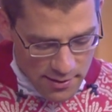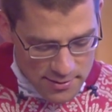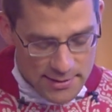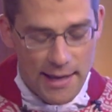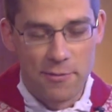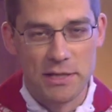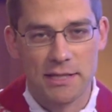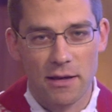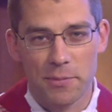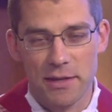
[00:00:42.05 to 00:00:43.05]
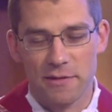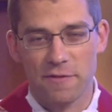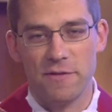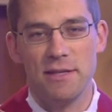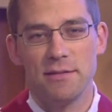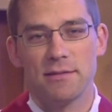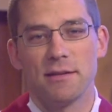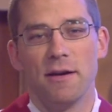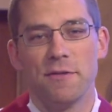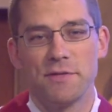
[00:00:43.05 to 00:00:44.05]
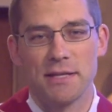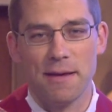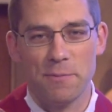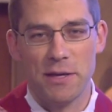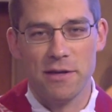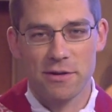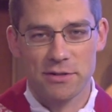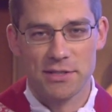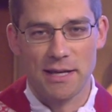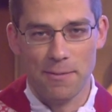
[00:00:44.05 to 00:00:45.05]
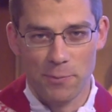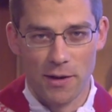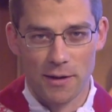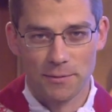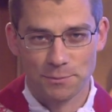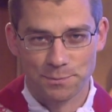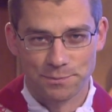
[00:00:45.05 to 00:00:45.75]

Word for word: Today we celebrate the feasts of St. Peter and St. Paul,